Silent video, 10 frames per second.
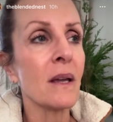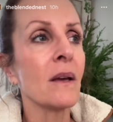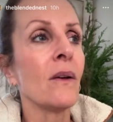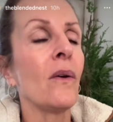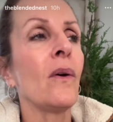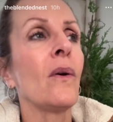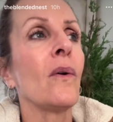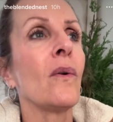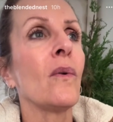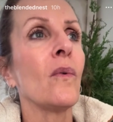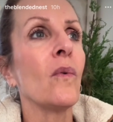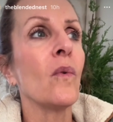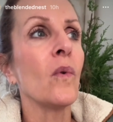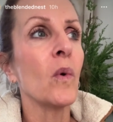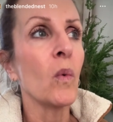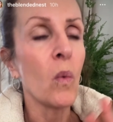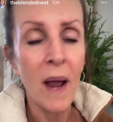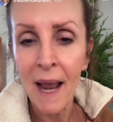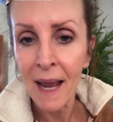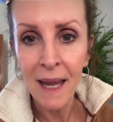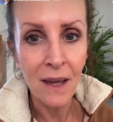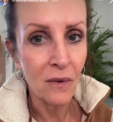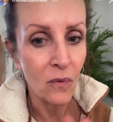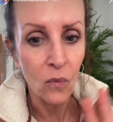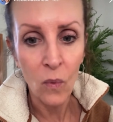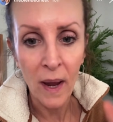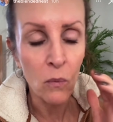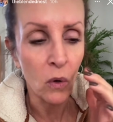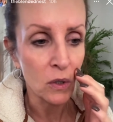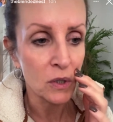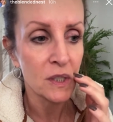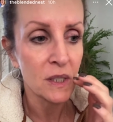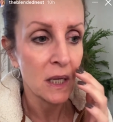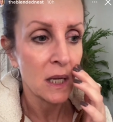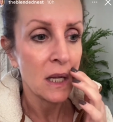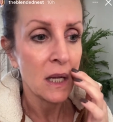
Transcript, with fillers: way, way worse than they are now.